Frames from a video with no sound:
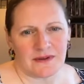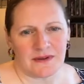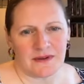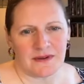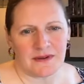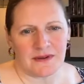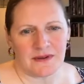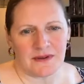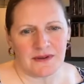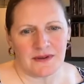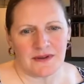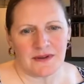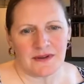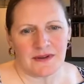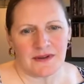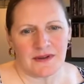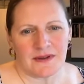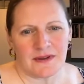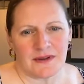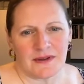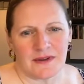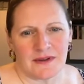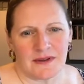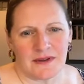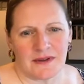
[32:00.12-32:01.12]

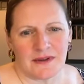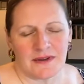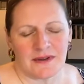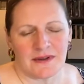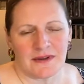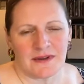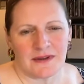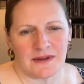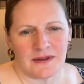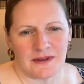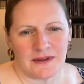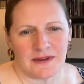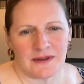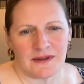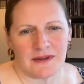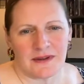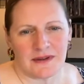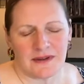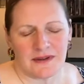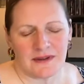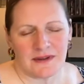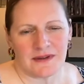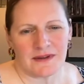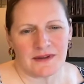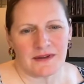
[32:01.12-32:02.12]

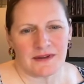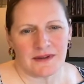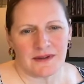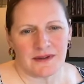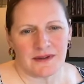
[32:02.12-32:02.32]
This person isn't speaking.